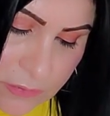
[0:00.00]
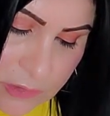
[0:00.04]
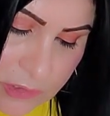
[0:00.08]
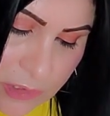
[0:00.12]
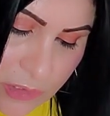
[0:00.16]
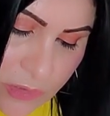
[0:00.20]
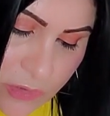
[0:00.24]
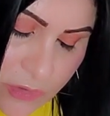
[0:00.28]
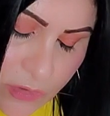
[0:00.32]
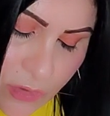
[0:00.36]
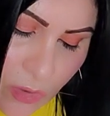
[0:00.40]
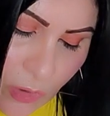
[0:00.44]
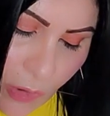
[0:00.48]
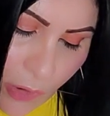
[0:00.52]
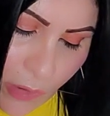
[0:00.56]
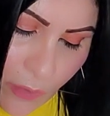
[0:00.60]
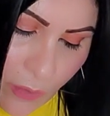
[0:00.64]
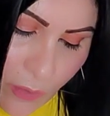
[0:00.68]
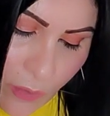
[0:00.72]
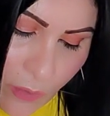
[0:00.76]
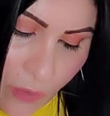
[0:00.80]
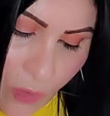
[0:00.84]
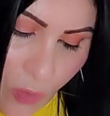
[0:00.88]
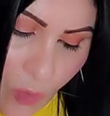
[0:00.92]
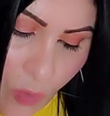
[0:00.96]

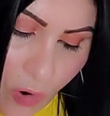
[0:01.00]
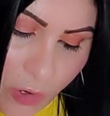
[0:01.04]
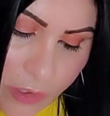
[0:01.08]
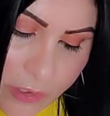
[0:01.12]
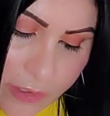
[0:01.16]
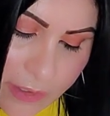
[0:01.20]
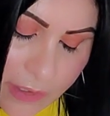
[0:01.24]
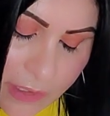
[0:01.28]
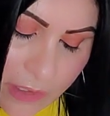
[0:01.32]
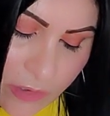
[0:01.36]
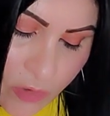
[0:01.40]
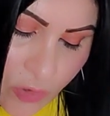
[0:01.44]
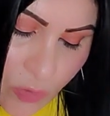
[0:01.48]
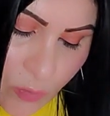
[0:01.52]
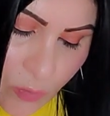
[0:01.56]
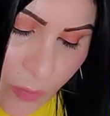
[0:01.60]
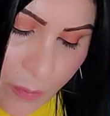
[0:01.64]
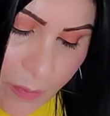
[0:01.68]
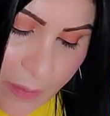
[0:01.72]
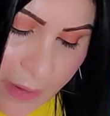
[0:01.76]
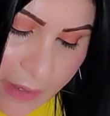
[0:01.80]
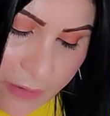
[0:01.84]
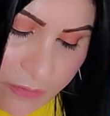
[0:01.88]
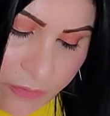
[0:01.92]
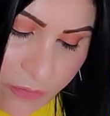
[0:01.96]
So quarterly you will
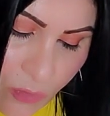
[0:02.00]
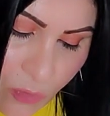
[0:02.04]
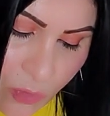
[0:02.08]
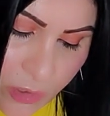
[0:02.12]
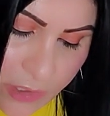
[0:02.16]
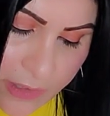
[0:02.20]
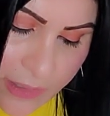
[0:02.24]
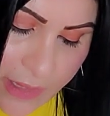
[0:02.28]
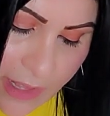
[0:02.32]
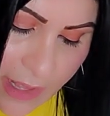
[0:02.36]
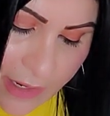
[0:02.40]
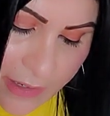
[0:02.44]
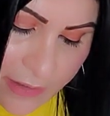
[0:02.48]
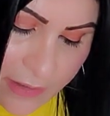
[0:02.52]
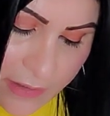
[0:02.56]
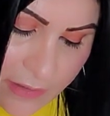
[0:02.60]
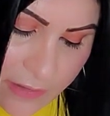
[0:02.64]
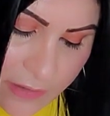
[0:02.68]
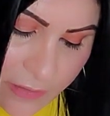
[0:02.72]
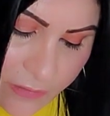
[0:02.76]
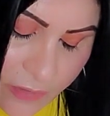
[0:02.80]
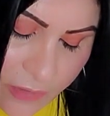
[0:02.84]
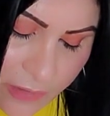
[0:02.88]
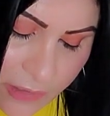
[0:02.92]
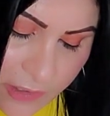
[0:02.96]
pay
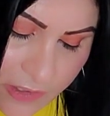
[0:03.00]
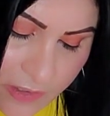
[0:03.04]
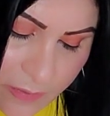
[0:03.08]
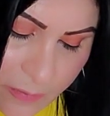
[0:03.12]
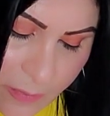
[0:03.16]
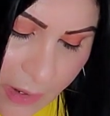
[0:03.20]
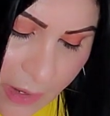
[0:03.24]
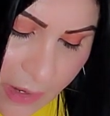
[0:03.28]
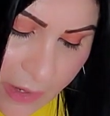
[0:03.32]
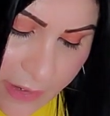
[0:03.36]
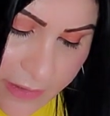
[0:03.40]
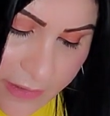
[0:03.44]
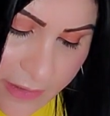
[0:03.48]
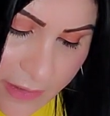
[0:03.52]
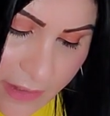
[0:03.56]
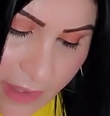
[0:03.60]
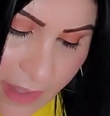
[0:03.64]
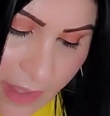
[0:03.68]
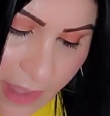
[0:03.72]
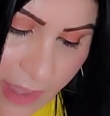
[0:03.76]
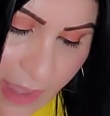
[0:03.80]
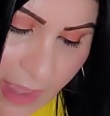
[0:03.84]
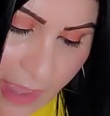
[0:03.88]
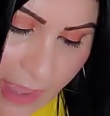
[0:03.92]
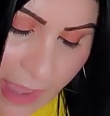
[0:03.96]
$40 for this box.
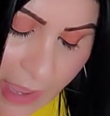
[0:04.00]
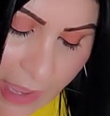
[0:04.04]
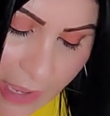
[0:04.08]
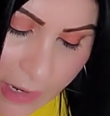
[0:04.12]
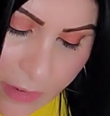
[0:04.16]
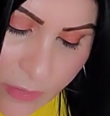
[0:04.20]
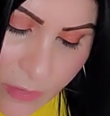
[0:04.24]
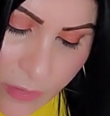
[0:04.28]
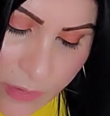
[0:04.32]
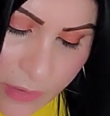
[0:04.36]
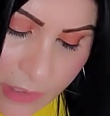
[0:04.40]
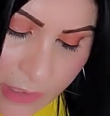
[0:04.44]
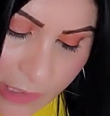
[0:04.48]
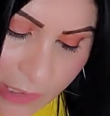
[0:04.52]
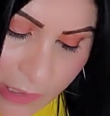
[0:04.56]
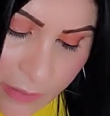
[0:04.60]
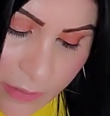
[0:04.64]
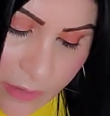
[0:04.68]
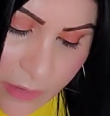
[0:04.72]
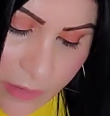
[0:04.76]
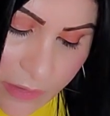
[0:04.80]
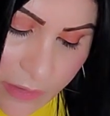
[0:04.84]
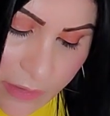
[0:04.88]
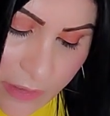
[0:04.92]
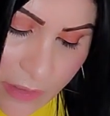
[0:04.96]
Annually
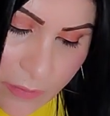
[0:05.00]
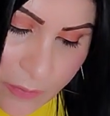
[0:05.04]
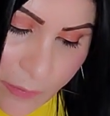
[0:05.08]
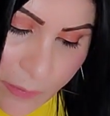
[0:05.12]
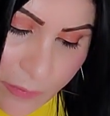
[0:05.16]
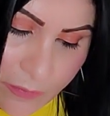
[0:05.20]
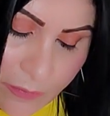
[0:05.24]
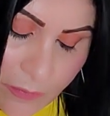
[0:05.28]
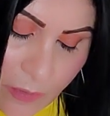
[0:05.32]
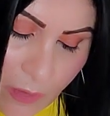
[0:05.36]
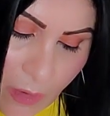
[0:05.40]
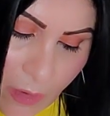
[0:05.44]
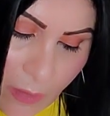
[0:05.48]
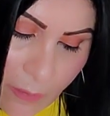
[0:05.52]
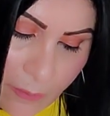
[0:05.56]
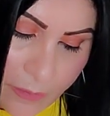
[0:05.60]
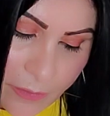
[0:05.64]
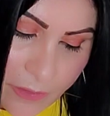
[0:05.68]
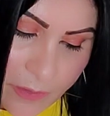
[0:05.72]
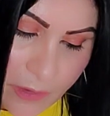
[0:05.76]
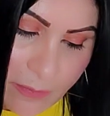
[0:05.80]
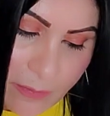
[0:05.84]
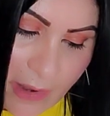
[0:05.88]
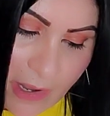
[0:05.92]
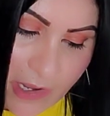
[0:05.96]
um,
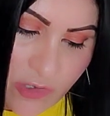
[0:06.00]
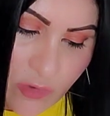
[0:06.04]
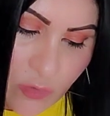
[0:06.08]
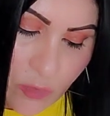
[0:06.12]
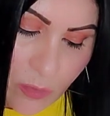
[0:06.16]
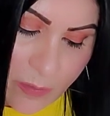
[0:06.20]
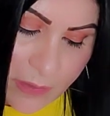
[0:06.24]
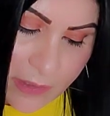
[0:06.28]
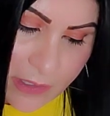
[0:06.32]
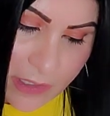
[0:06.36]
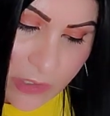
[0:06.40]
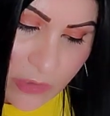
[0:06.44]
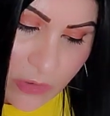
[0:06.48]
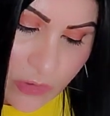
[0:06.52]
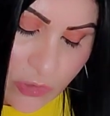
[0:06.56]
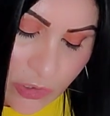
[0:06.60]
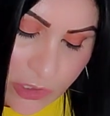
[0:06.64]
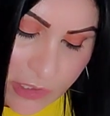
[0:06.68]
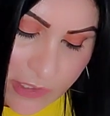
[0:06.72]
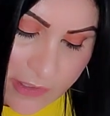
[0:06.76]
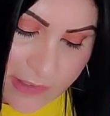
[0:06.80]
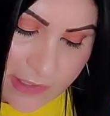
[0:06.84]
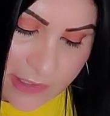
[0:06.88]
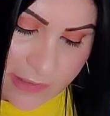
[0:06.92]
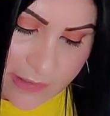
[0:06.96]
the box will be
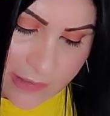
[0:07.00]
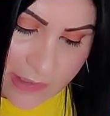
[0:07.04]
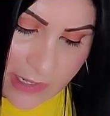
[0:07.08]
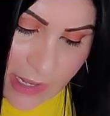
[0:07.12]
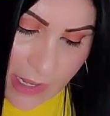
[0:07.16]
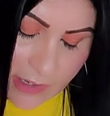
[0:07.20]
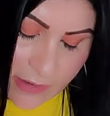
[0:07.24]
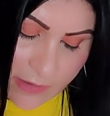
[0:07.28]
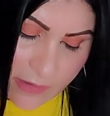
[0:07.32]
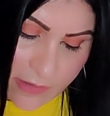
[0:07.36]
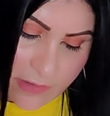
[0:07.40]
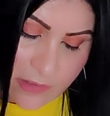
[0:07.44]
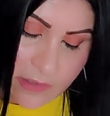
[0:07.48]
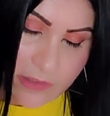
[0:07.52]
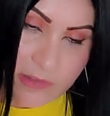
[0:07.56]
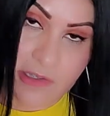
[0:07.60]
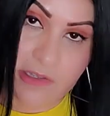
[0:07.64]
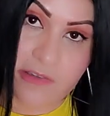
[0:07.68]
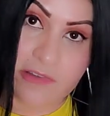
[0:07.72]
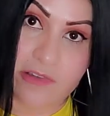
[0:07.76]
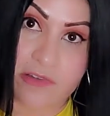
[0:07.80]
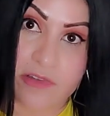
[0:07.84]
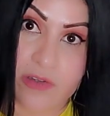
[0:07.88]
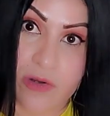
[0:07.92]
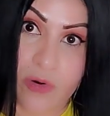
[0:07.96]
$36. So
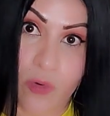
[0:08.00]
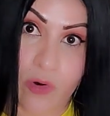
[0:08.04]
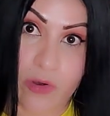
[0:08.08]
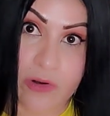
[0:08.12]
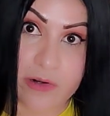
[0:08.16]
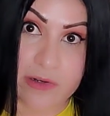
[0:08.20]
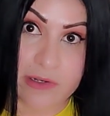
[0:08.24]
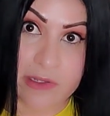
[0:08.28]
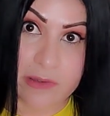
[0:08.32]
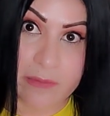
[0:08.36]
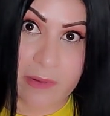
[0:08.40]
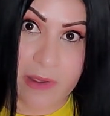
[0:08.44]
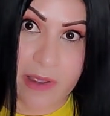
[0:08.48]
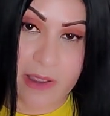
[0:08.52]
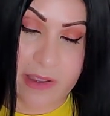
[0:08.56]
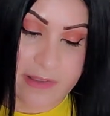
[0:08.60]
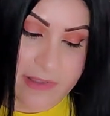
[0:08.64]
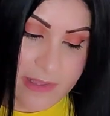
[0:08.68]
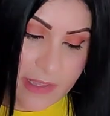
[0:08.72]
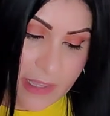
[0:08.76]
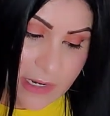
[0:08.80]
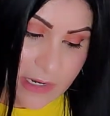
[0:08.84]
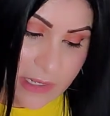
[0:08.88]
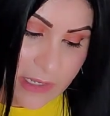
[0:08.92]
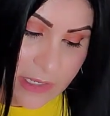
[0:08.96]
this is a quarterly box
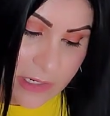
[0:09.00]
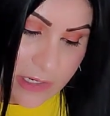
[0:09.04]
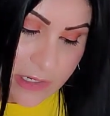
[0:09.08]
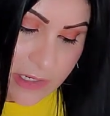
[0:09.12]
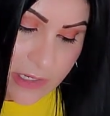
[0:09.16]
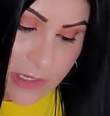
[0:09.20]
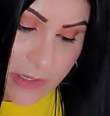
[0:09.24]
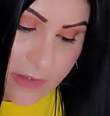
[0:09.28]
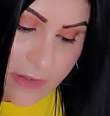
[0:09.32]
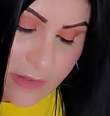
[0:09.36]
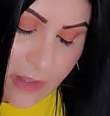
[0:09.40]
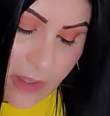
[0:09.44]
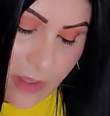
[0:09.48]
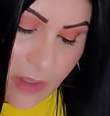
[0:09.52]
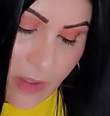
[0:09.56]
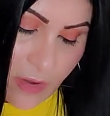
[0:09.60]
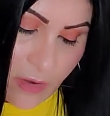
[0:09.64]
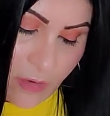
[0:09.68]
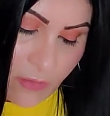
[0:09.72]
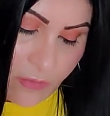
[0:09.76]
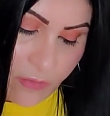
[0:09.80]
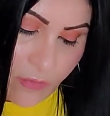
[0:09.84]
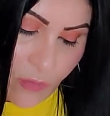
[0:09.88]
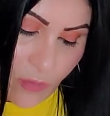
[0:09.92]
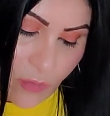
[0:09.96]
and it is
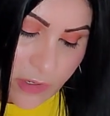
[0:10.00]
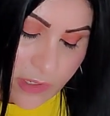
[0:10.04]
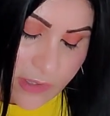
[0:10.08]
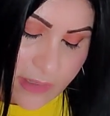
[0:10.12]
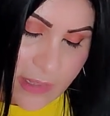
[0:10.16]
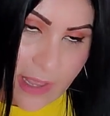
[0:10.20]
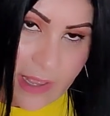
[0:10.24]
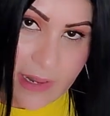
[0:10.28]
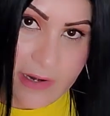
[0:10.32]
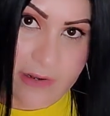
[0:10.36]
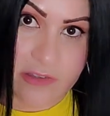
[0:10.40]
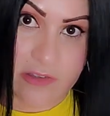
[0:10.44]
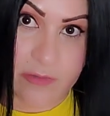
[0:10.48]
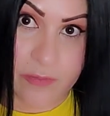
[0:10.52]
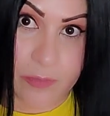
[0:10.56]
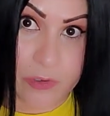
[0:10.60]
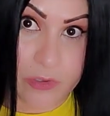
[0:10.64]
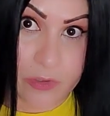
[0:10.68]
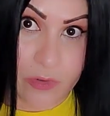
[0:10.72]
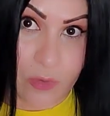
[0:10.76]
$40 per